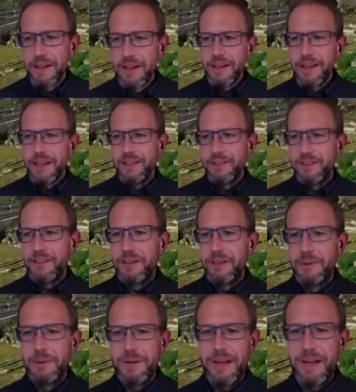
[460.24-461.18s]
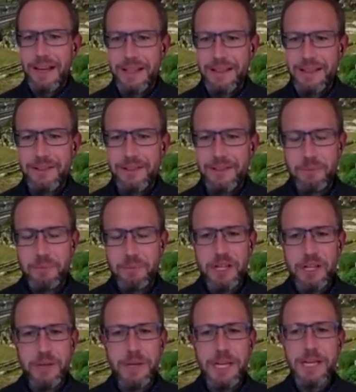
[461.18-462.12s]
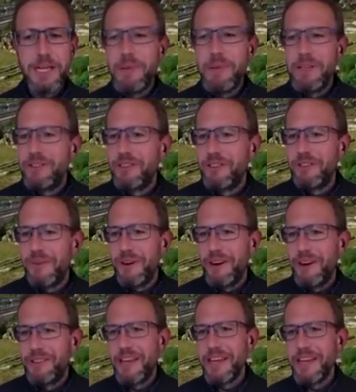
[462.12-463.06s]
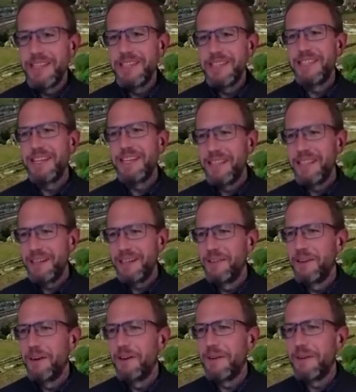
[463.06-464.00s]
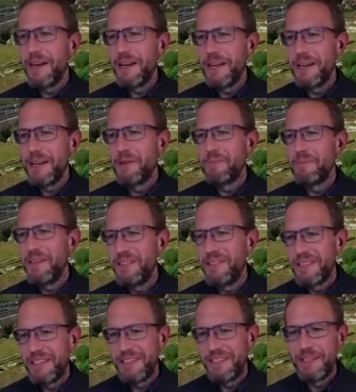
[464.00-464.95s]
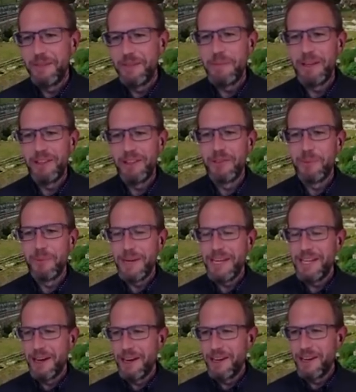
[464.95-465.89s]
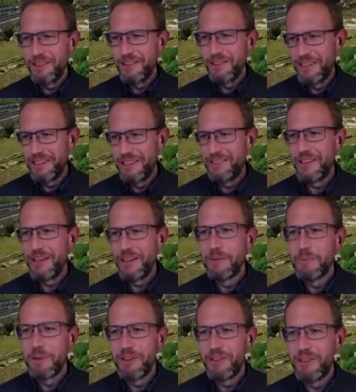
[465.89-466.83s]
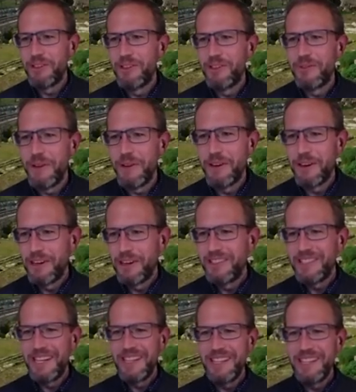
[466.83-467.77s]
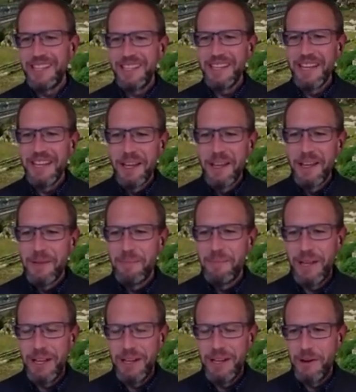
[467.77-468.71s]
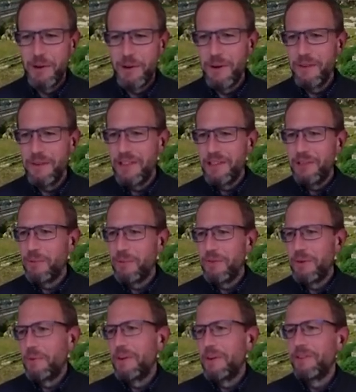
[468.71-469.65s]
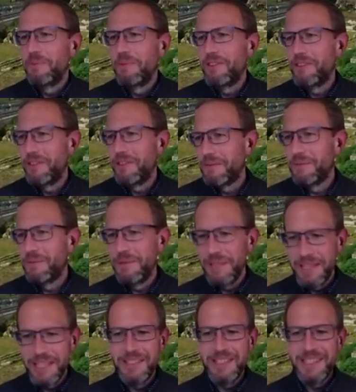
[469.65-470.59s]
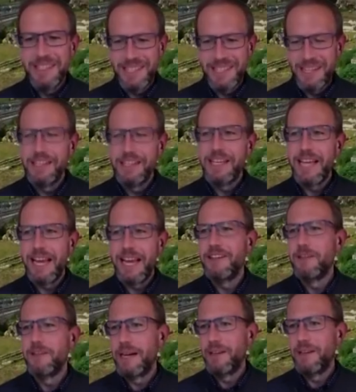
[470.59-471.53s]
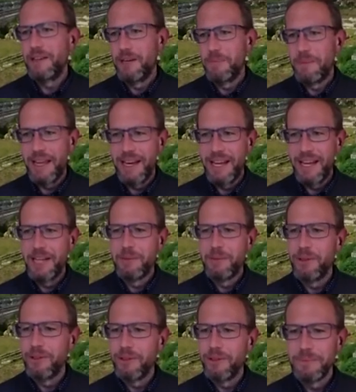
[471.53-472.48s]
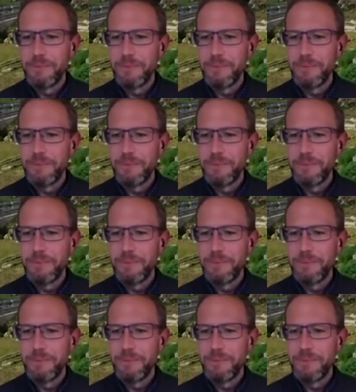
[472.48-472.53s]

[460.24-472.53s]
And so uh, this is a pretty unique piece as far as I can tell. I don't know of any other piece that depicts three dogs on a single person's funerary stele, but whoever this woman was must have really sincerely cared about her pet animals.